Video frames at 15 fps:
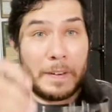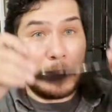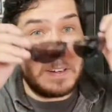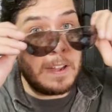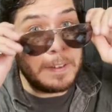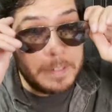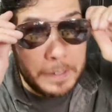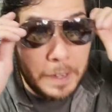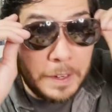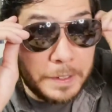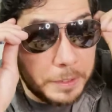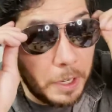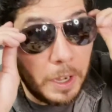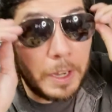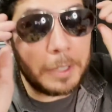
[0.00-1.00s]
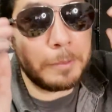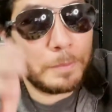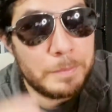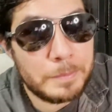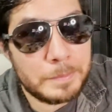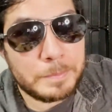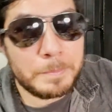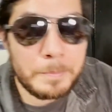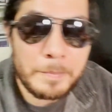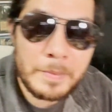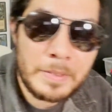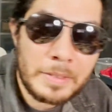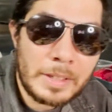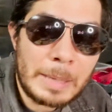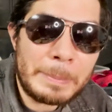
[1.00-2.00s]
and on and on and on
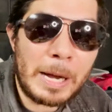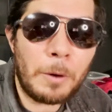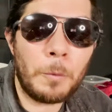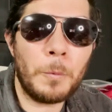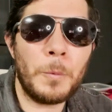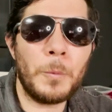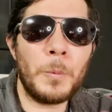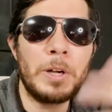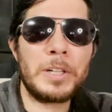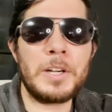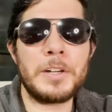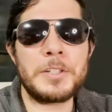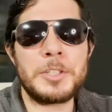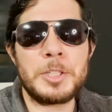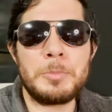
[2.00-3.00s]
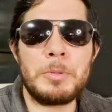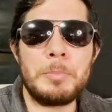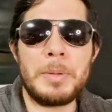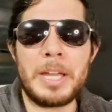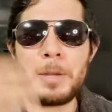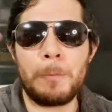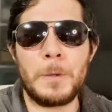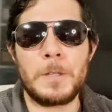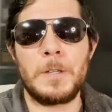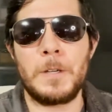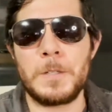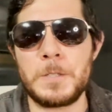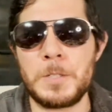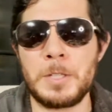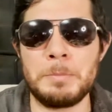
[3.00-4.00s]
about what card should be banned, what card
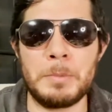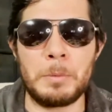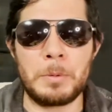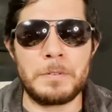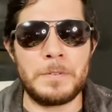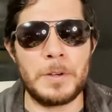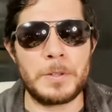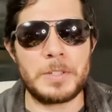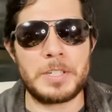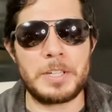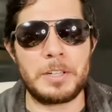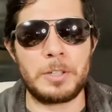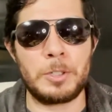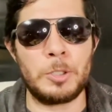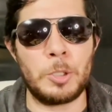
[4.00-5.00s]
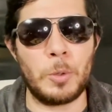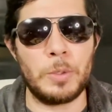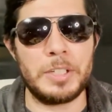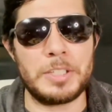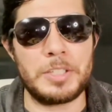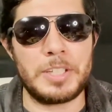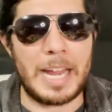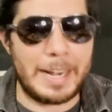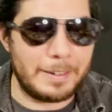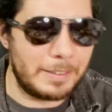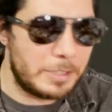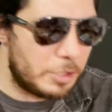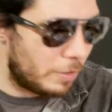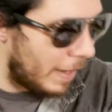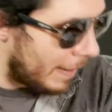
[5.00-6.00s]
shouldn't, but we're focused here on Golos
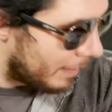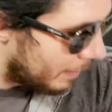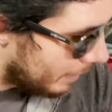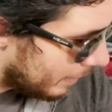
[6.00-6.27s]
Tireless Tracker